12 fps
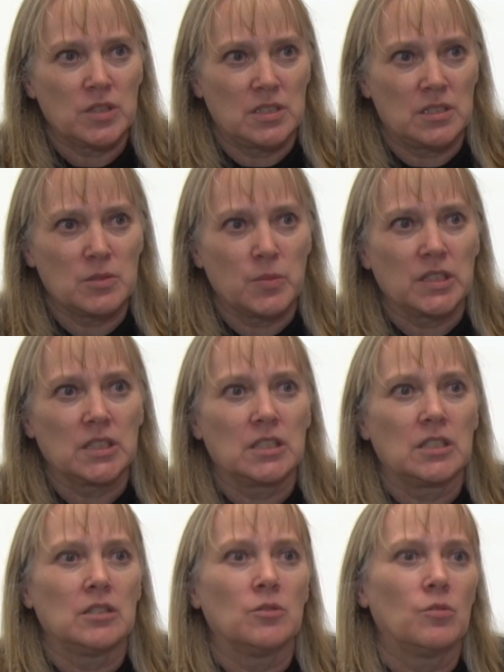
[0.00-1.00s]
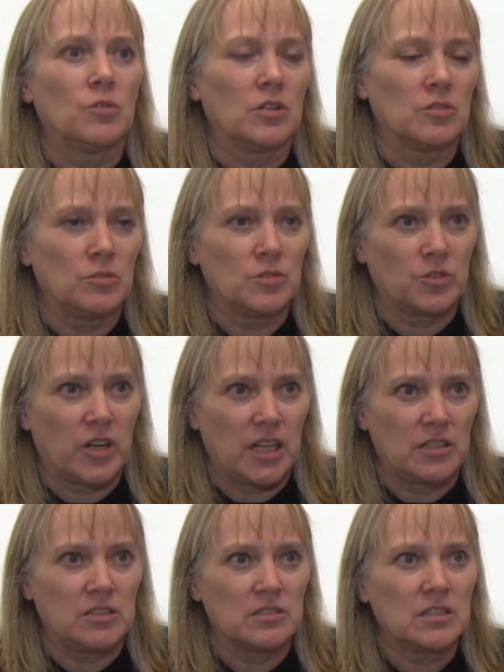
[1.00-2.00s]
with a disability or an older
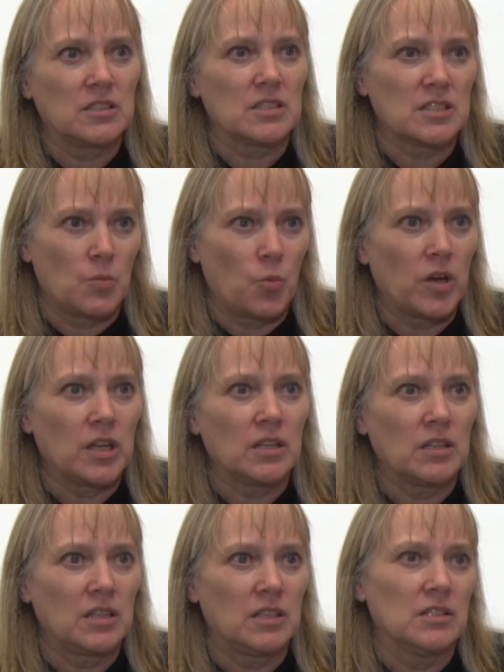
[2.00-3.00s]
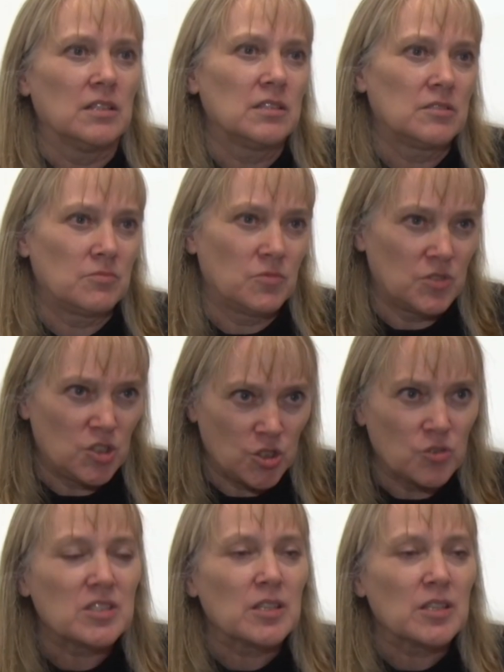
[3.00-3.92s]
adult in some way uh, to do